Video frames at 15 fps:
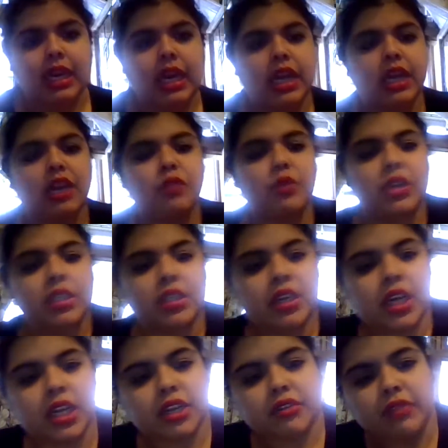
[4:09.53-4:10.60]
And there was a
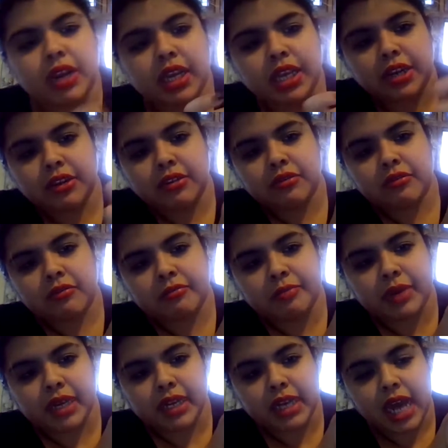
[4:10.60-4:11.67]
color right here,
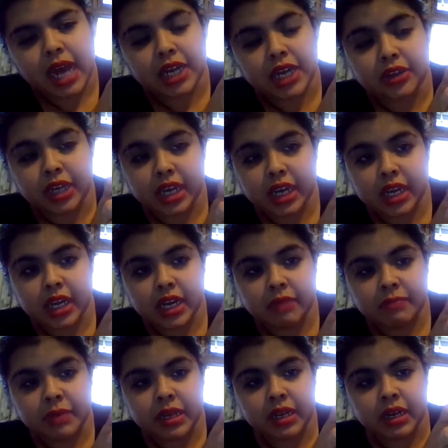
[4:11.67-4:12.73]
but I took
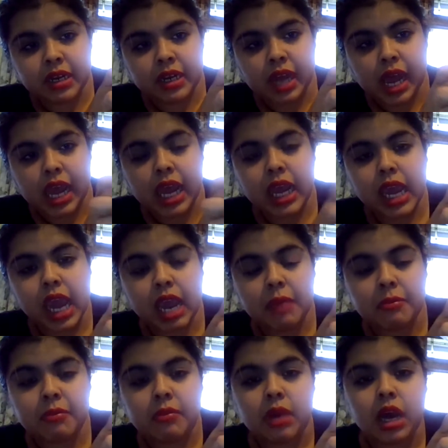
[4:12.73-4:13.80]
it, but
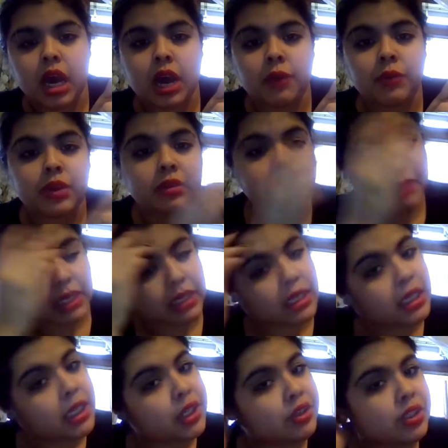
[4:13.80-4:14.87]
I was
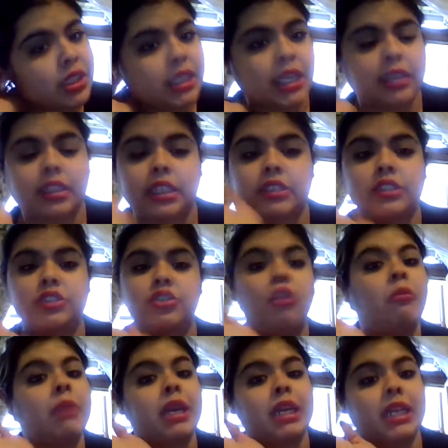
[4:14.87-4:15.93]
basically using that color so
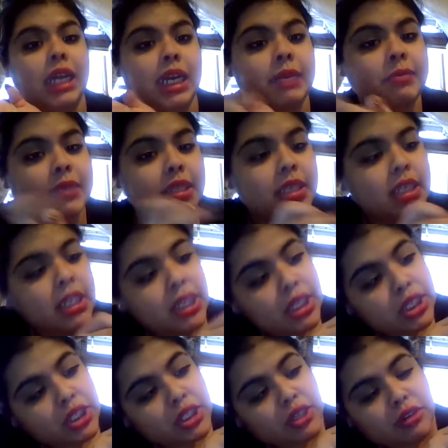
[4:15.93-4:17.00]
many times.
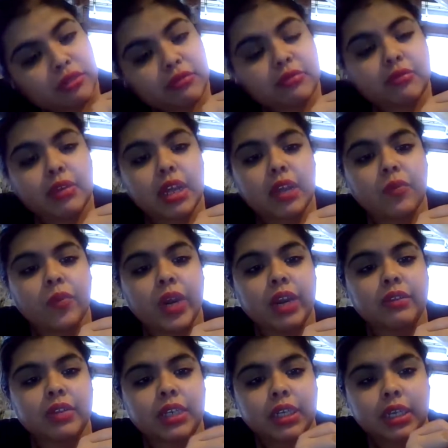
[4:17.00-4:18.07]
So when it
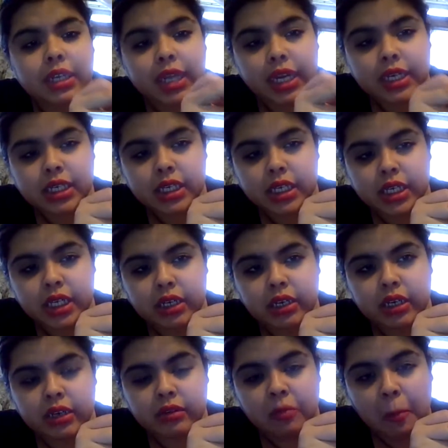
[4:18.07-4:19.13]
was done, I
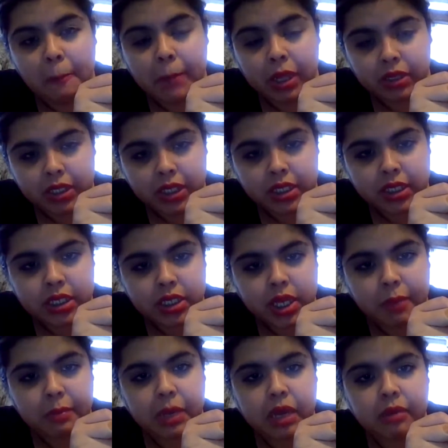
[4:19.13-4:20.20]
actually melted
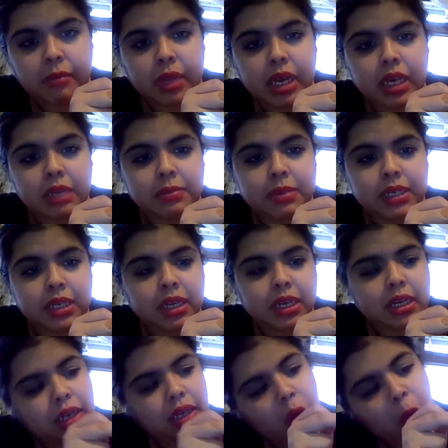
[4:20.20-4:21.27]
some on my
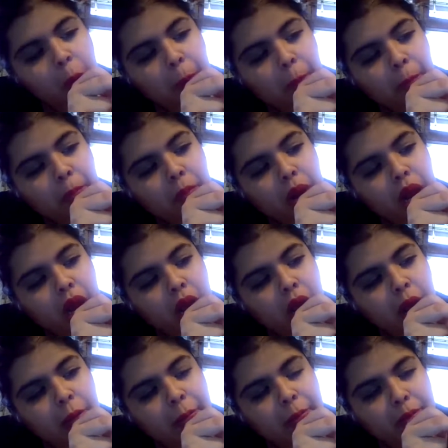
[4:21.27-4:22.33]
lipstick, the
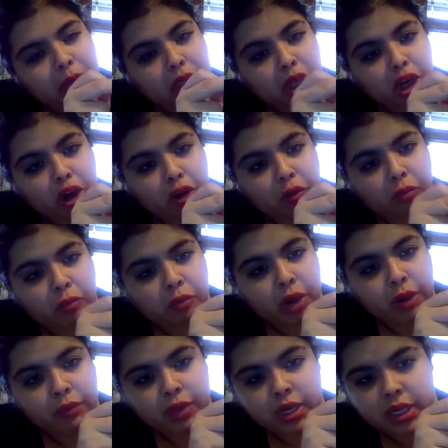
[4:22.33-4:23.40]
dark
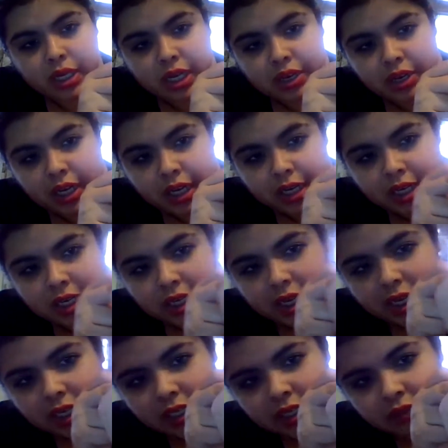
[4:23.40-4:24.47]
red one that you guys can
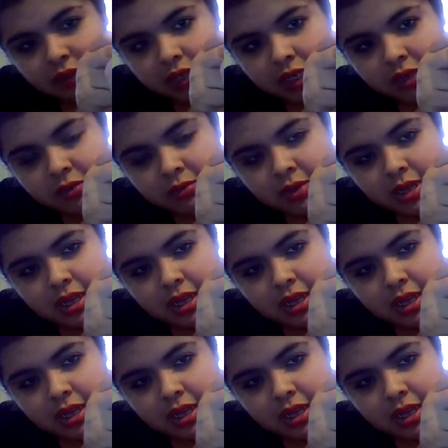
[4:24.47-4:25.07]
kind of see right there,